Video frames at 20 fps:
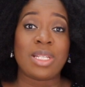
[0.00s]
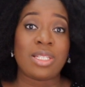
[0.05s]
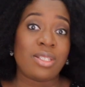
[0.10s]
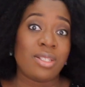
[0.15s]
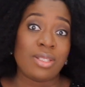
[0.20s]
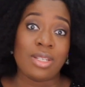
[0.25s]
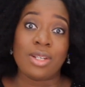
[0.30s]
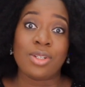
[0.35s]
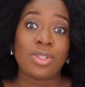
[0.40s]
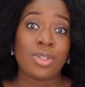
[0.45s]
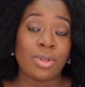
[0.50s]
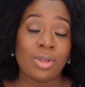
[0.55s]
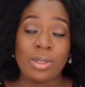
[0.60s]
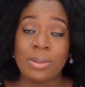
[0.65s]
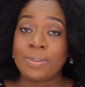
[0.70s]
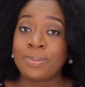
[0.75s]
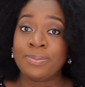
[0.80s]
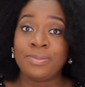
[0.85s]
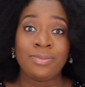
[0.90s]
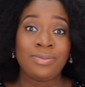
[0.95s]
my
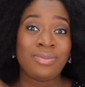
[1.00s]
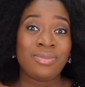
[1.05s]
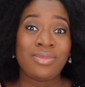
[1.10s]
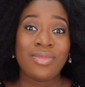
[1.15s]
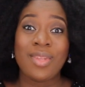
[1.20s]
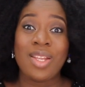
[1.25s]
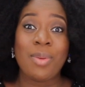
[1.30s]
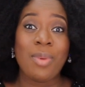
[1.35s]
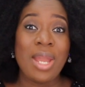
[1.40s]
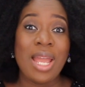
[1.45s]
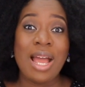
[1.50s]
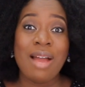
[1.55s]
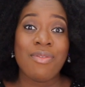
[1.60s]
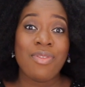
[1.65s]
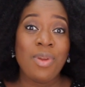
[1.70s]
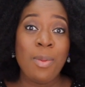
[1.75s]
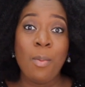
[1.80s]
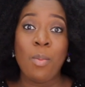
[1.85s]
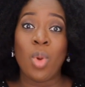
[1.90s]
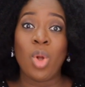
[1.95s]
C-section, they were
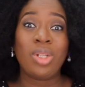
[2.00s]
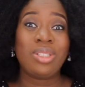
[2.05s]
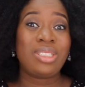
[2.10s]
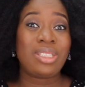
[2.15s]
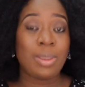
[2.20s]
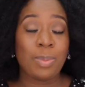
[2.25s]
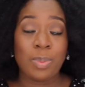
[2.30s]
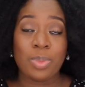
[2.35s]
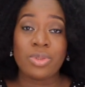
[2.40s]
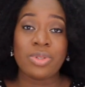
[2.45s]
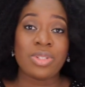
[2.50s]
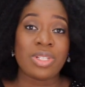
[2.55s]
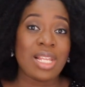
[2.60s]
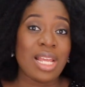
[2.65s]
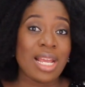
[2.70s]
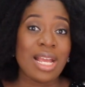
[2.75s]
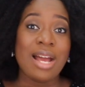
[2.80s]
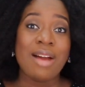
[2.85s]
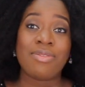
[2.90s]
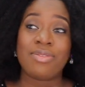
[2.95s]
having multiples,
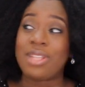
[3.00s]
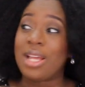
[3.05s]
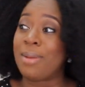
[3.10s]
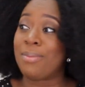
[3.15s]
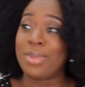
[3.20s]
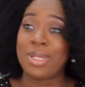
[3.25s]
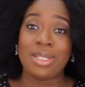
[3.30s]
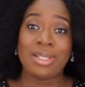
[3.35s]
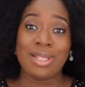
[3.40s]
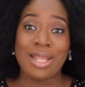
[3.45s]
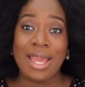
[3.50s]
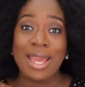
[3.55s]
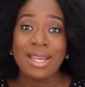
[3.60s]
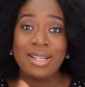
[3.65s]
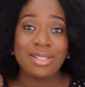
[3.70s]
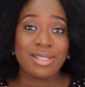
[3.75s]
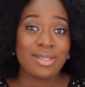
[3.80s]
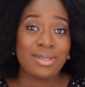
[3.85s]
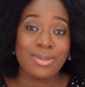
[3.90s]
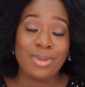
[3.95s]
like after me,
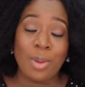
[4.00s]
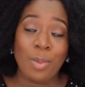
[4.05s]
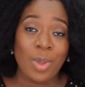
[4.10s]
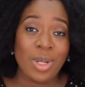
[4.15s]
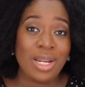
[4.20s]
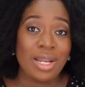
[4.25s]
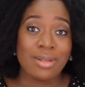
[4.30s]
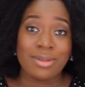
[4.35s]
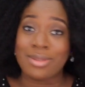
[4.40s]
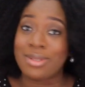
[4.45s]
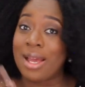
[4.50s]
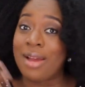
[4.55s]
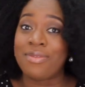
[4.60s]
next, somebody else,